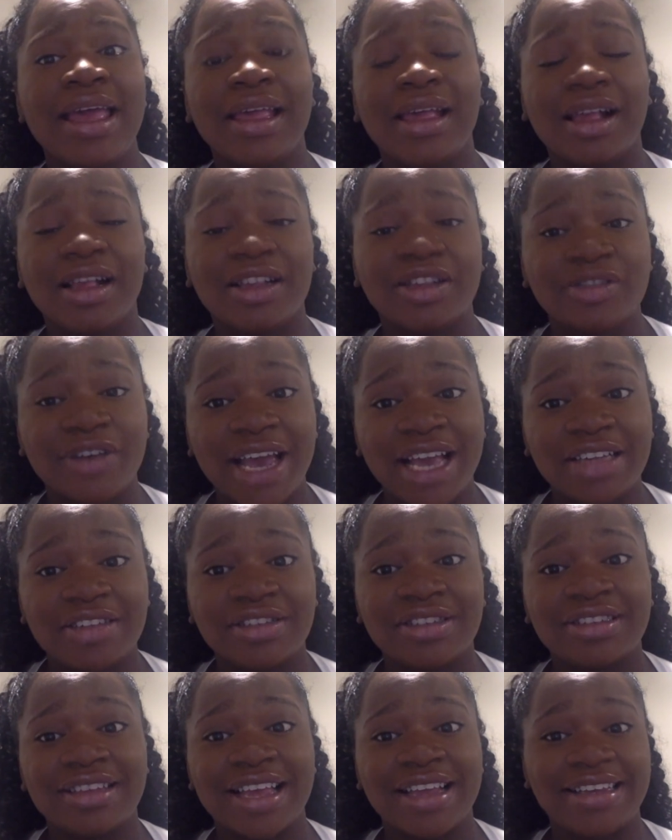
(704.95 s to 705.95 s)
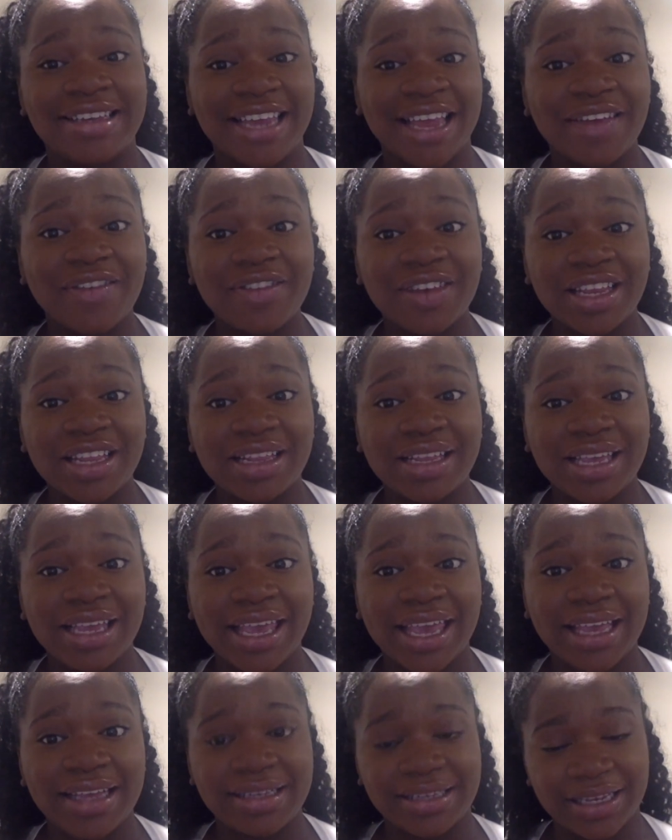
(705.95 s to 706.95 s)
contractions had definitely
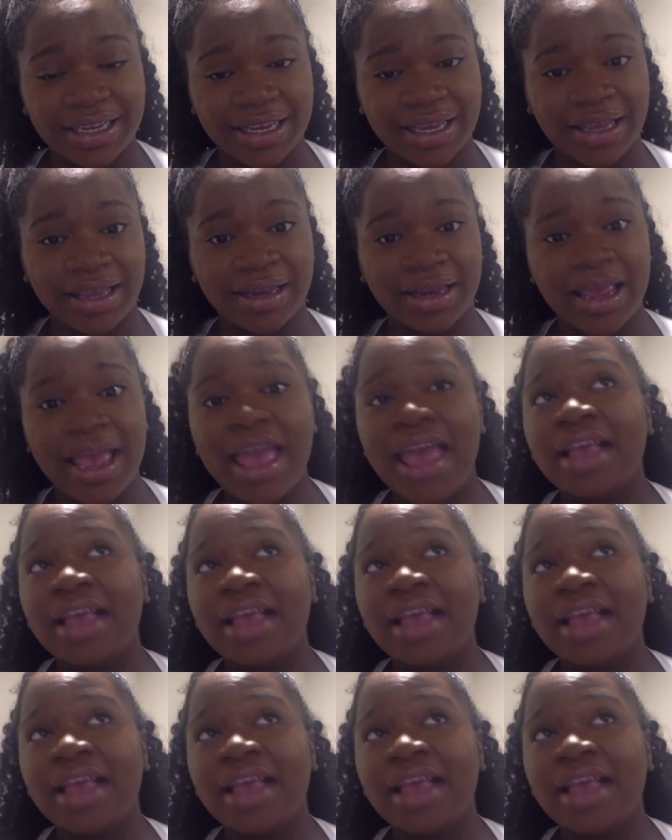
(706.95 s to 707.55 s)
kicked in.